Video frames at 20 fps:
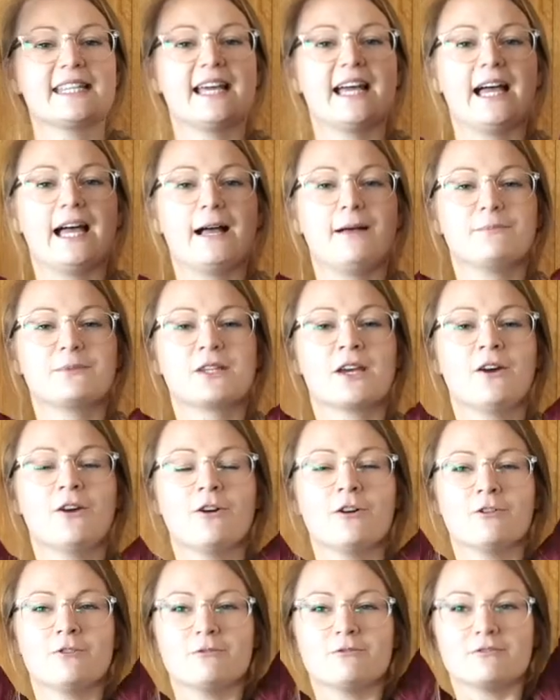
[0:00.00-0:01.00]
the arms
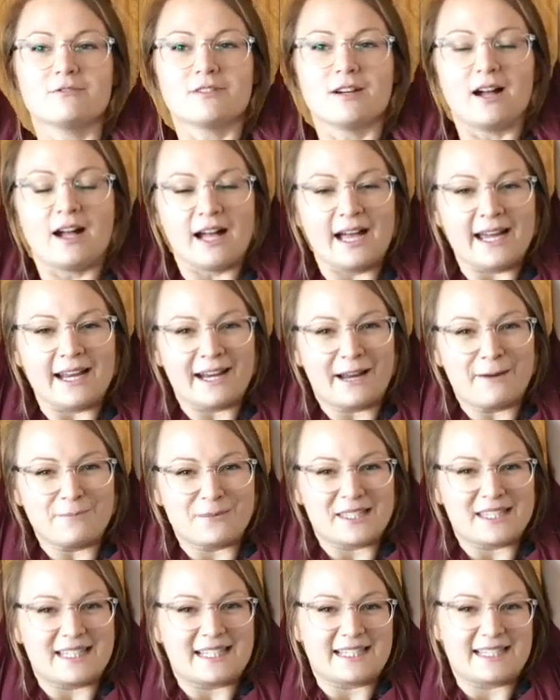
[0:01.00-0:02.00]
right up
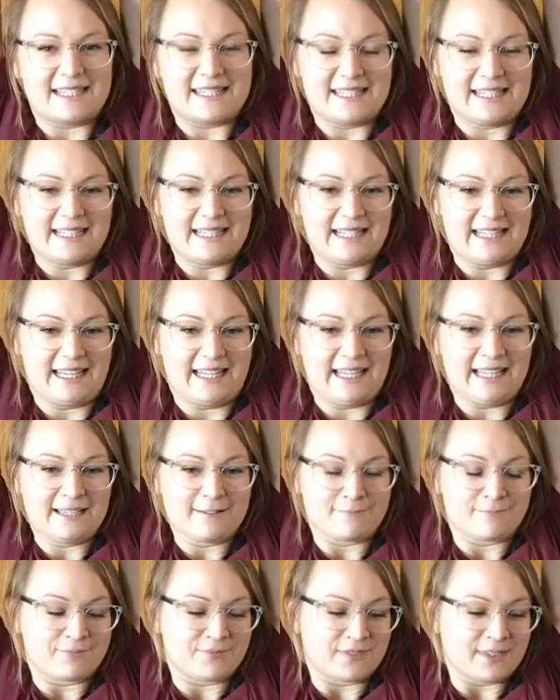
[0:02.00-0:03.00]
to the ceiling
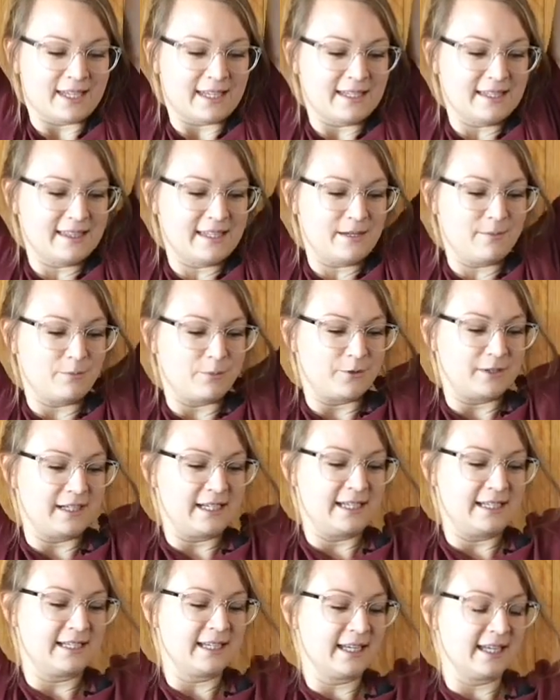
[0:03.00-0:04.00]
and then
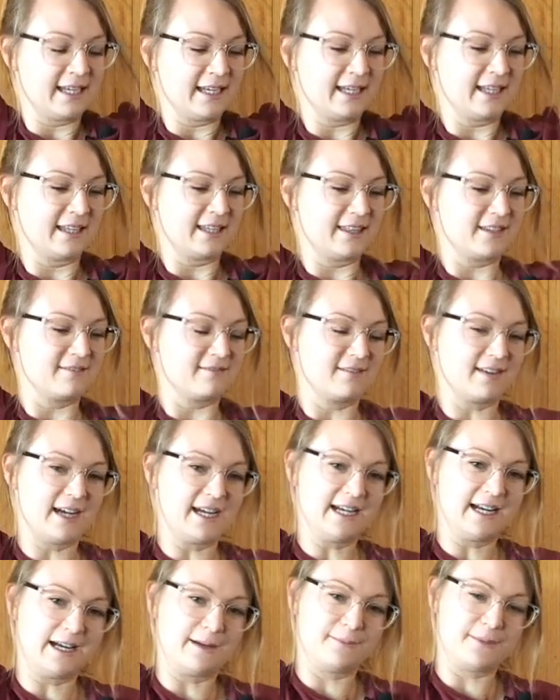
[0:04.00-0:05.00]
bring the
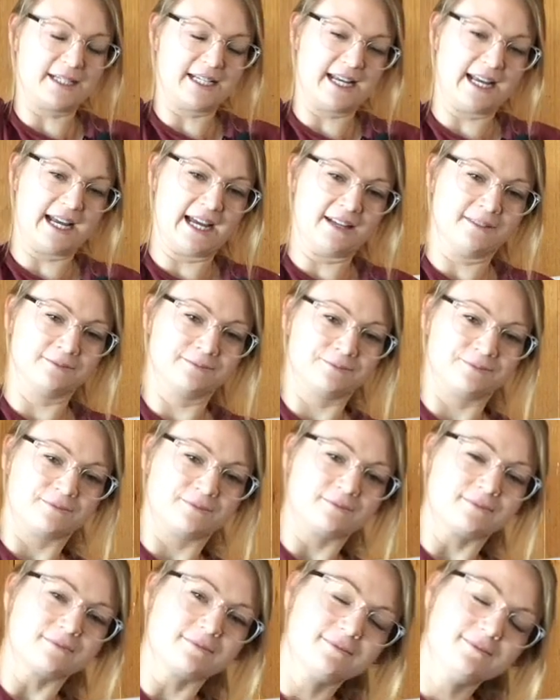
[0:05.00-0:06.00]
right arm down.
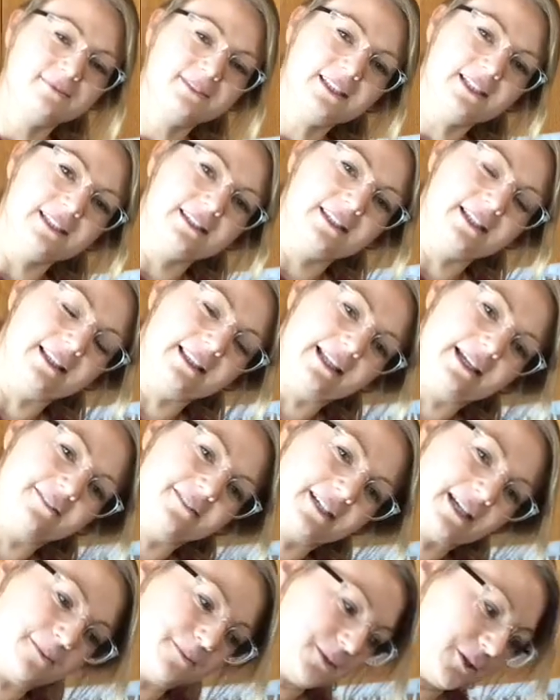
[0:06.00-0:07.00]
The
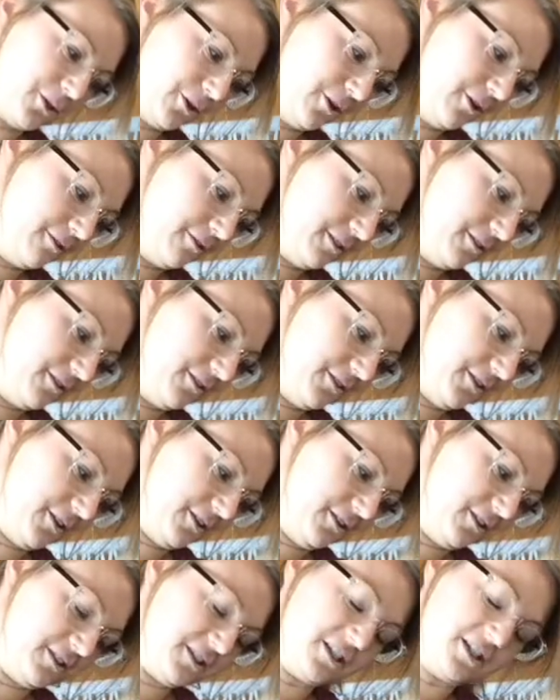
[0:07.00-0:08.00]
left comes over if
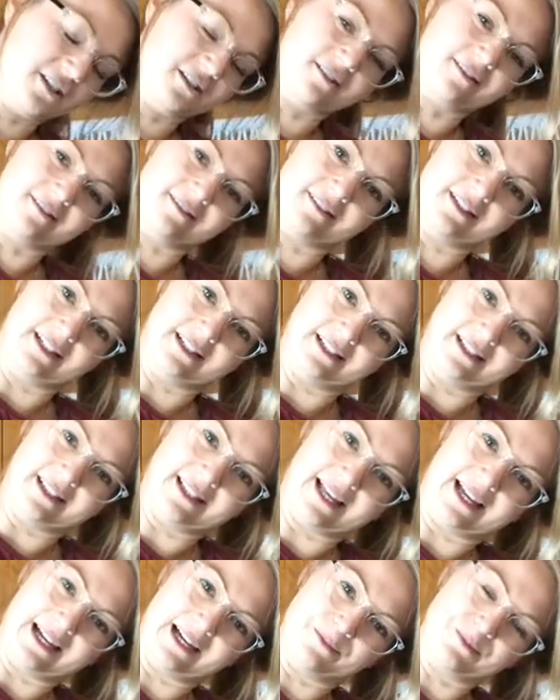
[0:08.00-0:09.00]
you're in a
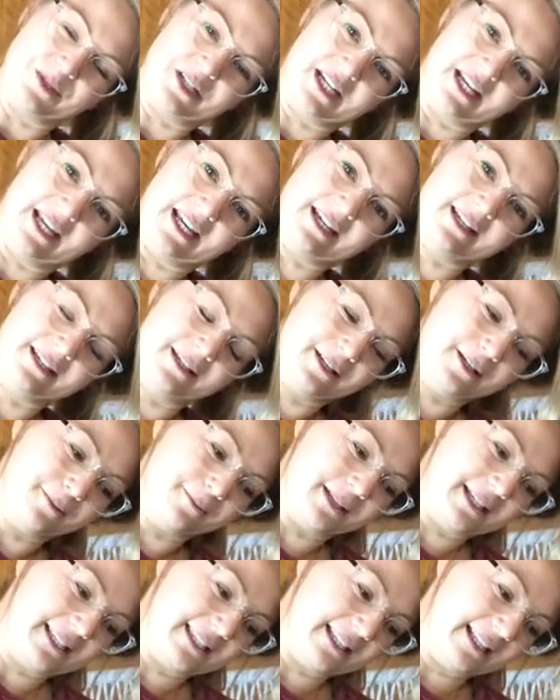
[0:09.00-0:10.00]
little armchair,
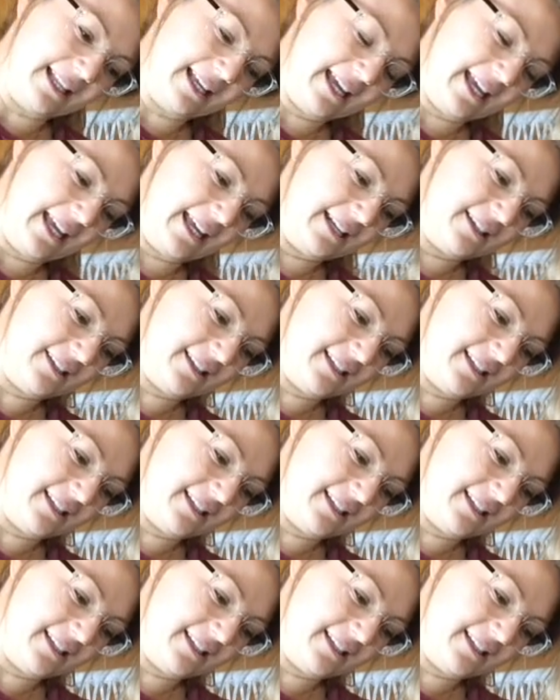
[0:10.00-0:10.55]
placing the hand